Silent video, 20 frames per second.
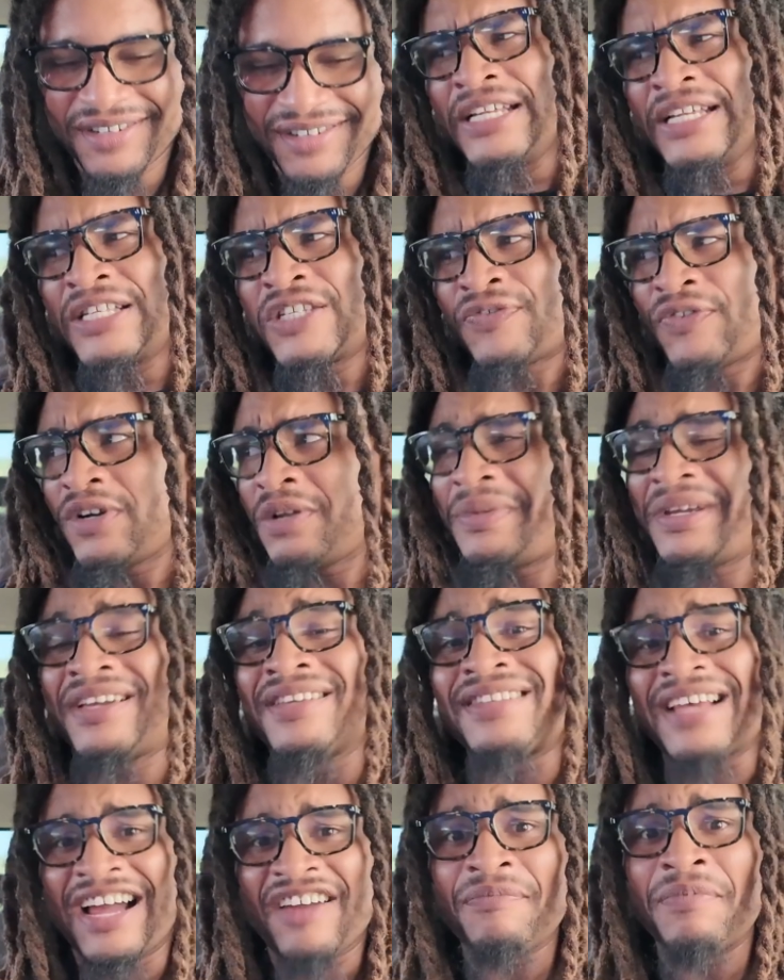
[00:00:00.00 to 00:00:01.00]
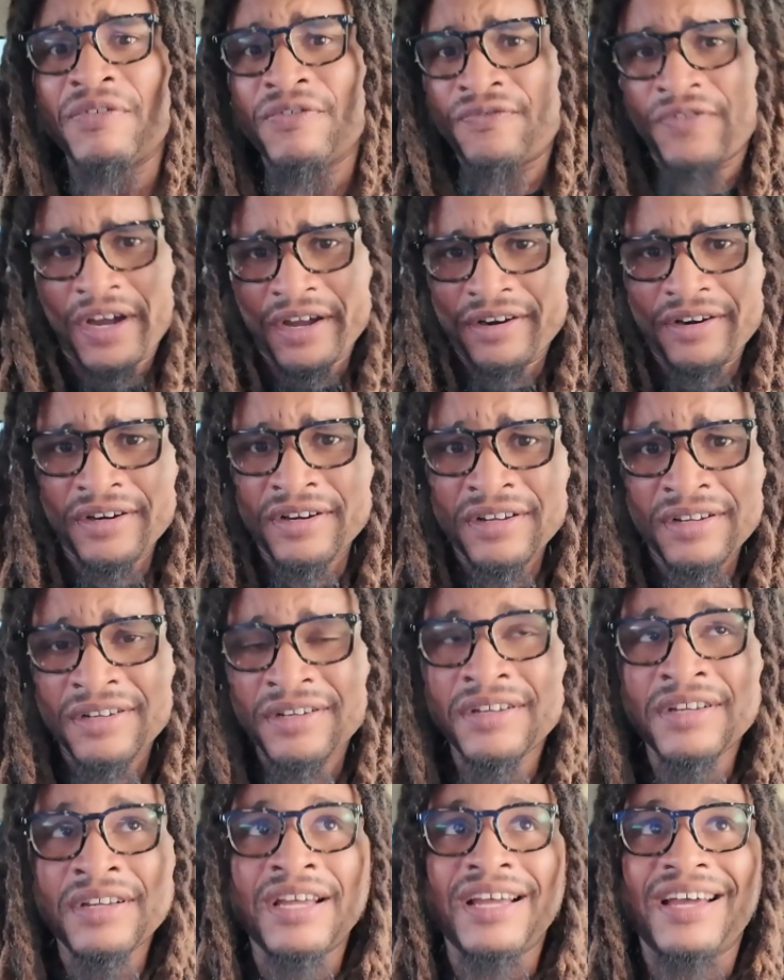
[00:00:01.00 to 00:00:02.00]
It's funny because I've been fired,
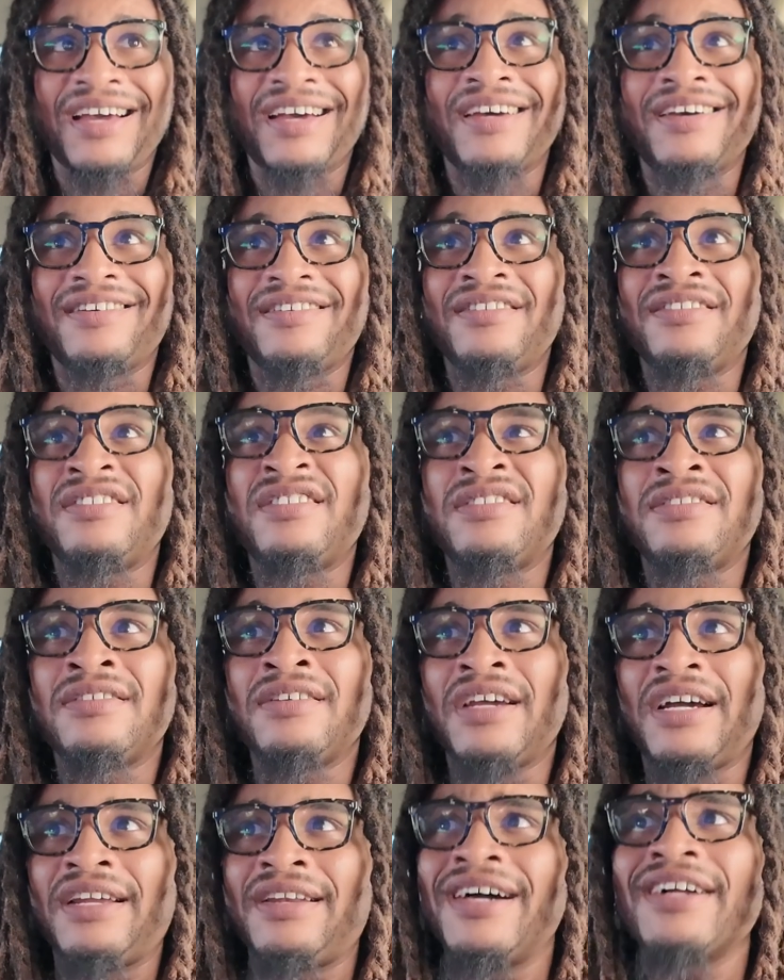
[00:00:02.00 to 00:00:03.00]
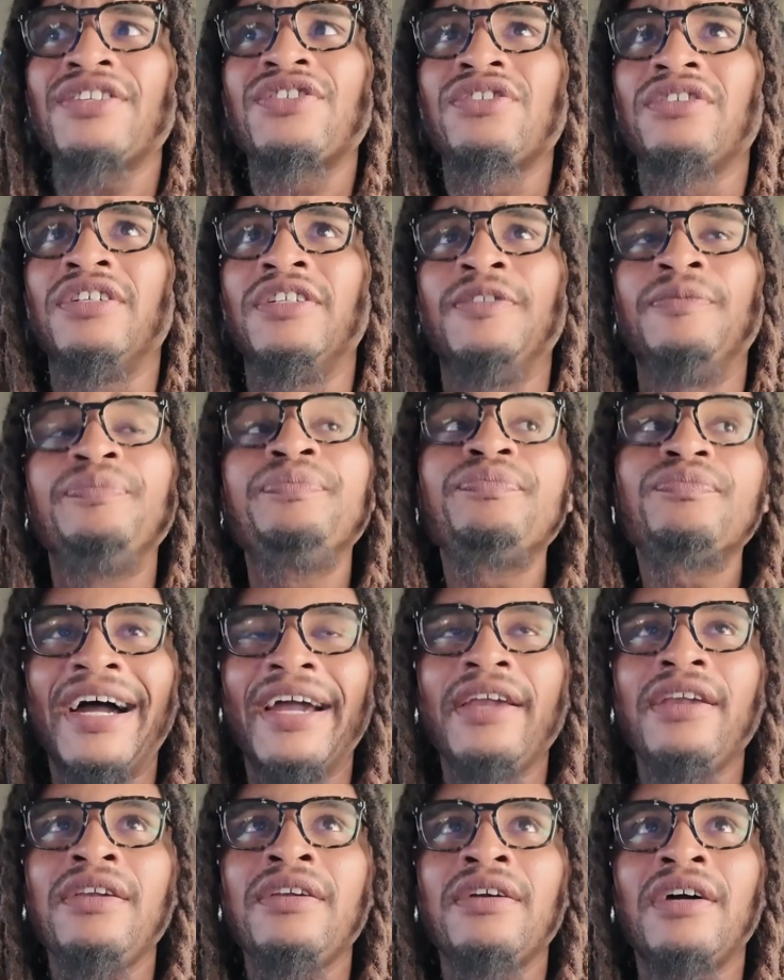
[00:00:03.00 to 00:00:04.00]
and actually
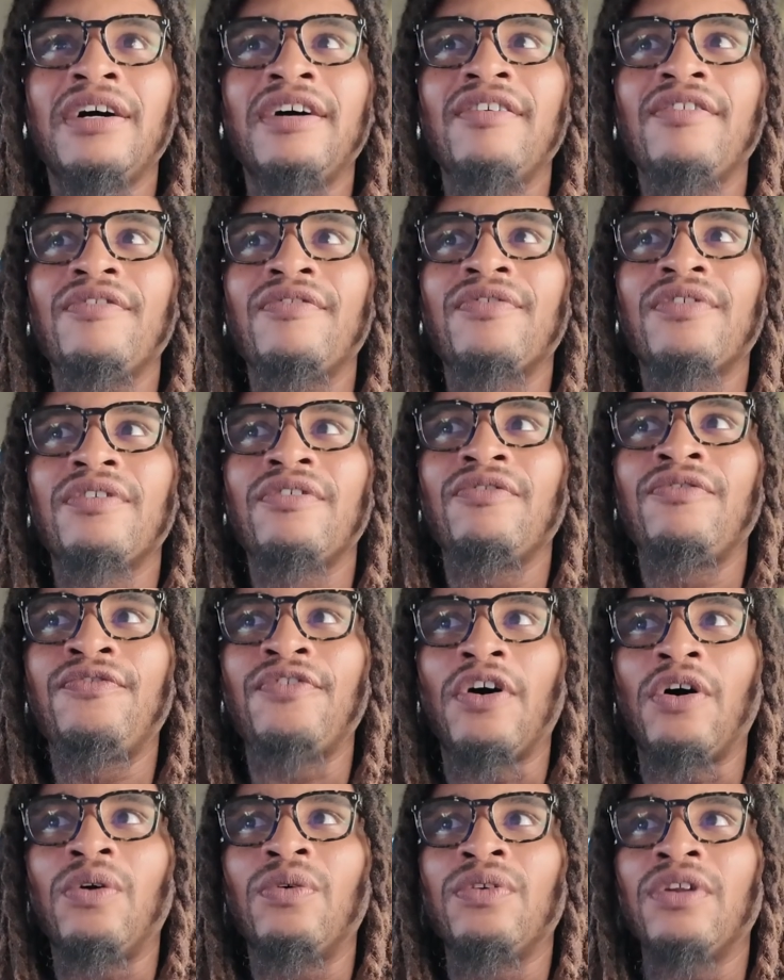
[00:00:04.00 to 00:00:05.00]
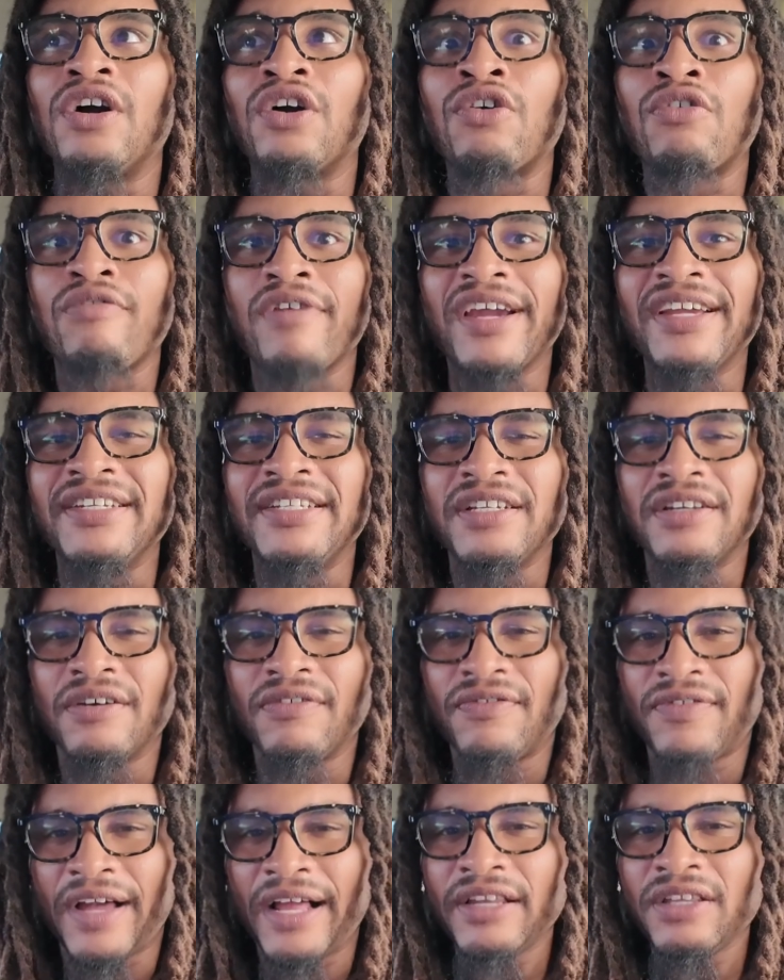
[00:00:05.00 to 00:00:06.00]
I have found a great deal of
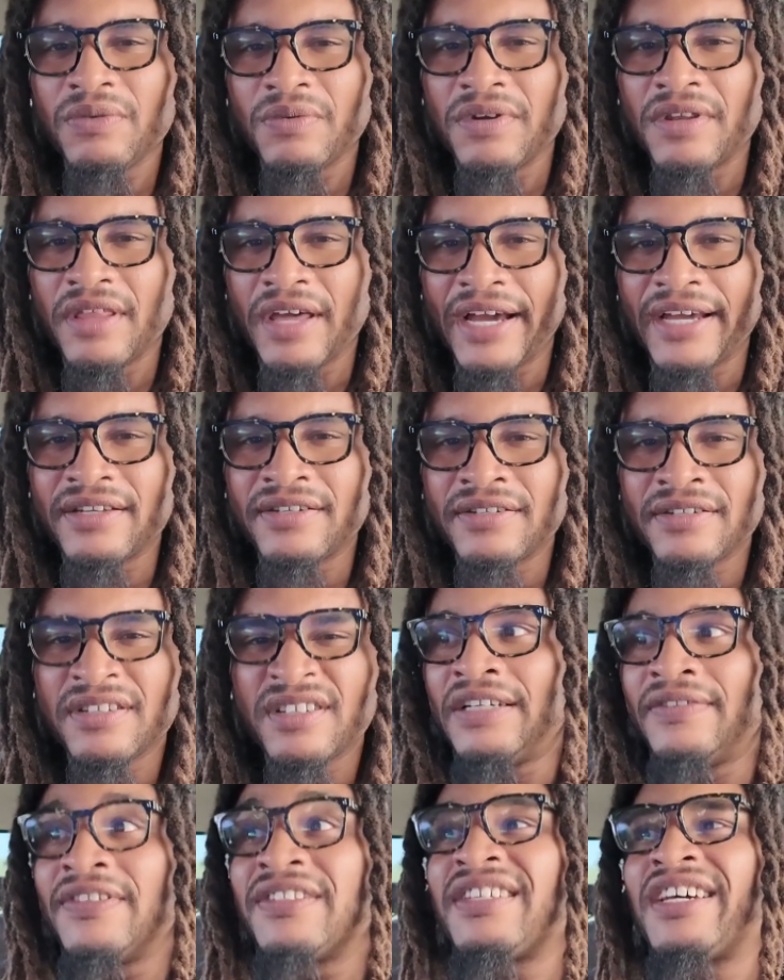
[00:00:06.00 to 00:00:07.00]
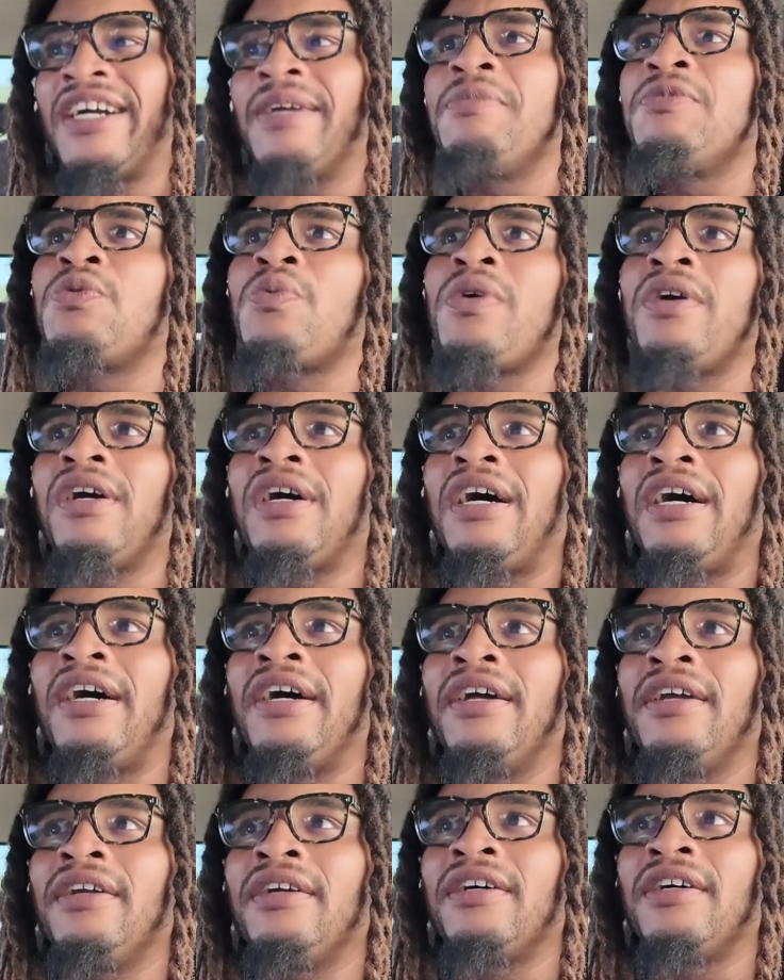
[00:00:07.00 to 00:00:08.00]
value in that in the times where
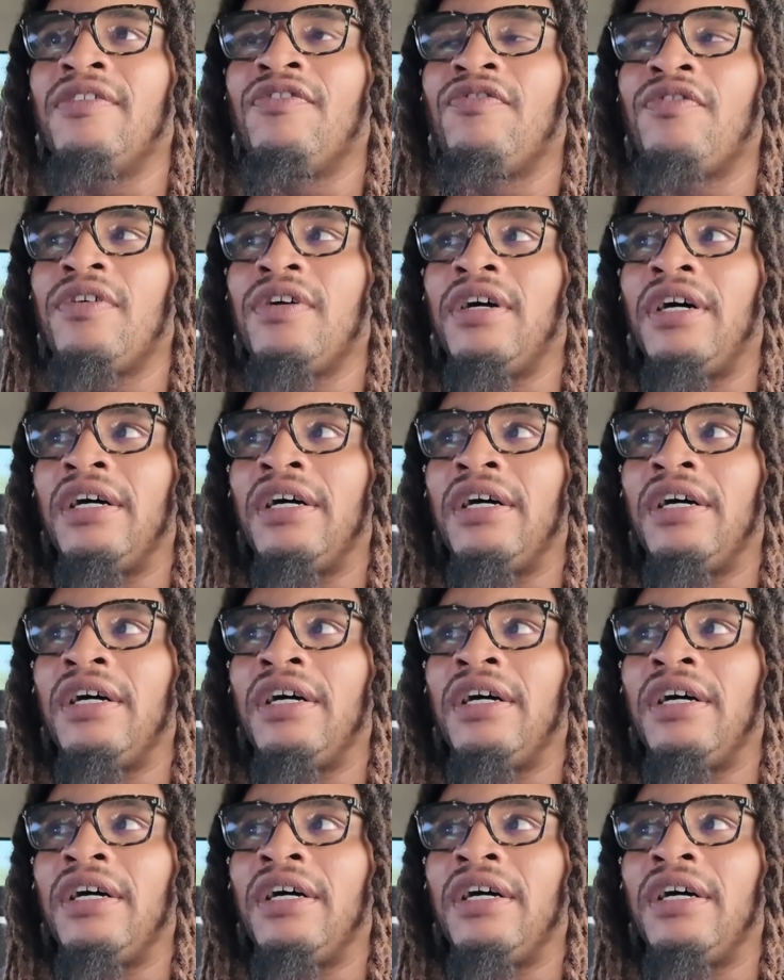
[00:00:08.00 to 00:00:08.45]
I have